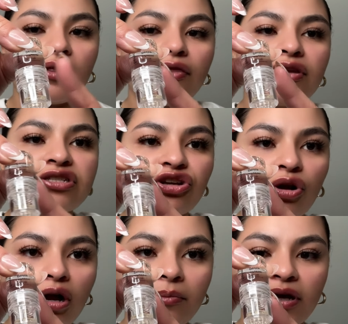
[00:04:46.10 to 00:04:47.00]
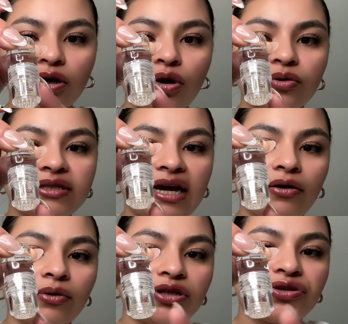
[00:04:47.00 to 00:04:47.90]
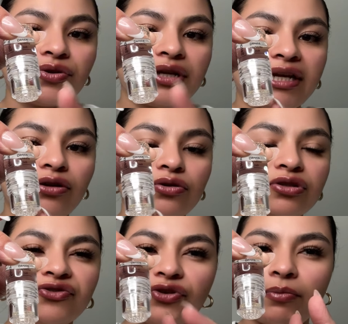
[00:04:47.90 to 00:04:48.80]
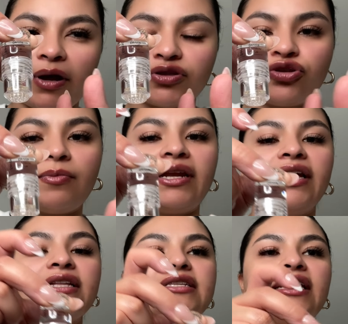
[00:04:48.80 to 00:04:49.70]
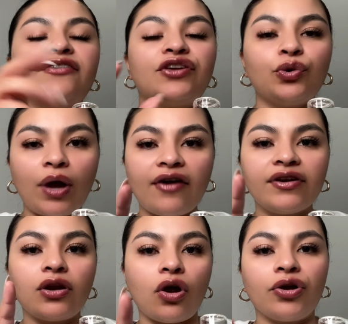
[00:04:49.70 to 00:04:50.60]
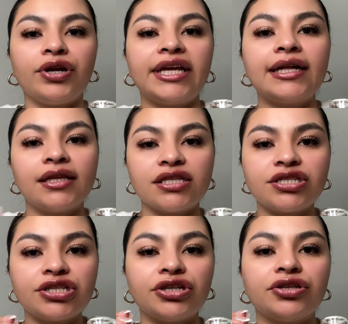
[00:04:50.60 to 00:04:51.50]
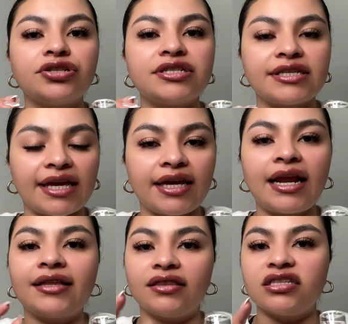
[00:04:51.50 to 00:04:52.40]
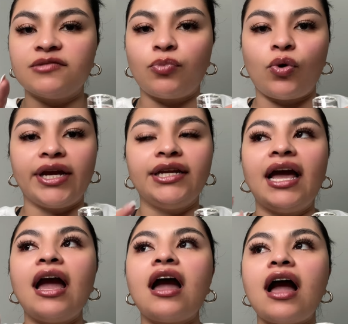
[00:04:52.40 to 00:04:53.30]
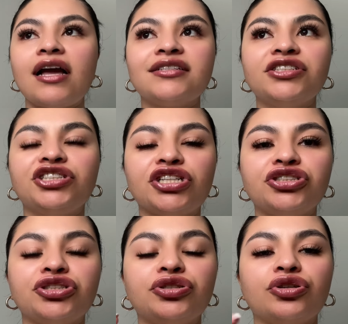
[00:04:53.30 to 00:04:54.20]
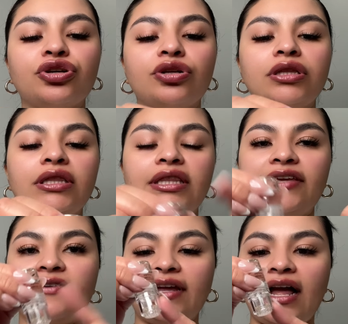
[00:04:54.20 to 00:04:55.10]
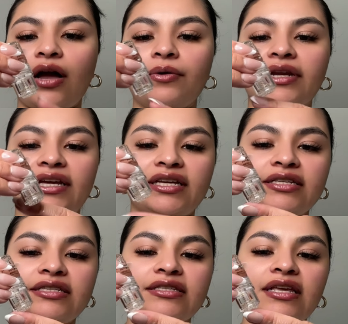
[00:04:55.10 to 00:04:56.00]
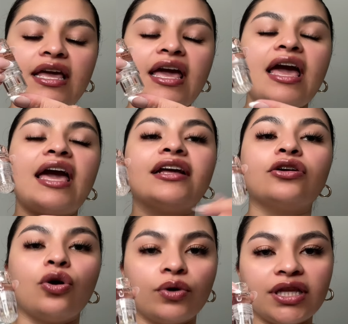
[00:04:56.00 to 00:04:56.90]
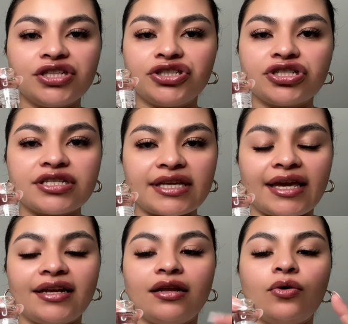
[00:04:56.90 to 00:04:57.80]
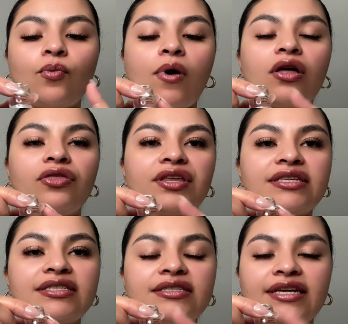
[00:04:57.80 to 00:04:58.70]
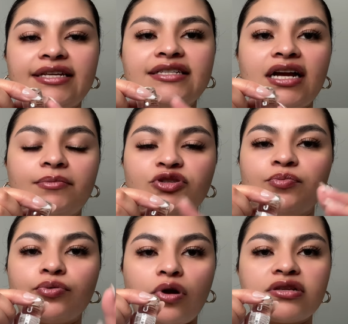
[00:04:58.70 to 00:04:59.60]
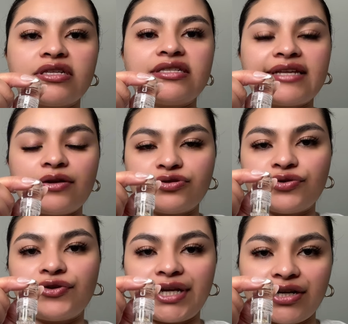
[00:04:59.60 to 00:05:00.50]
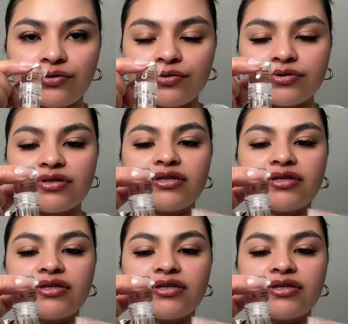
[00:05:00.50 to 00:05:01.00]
the serum go down to the needles for about 2 minutes, and if you haven't already cleansed your skin at this point, I suggest you to leave it how it is and go cleanse your skin while this takes time to process down to the needles.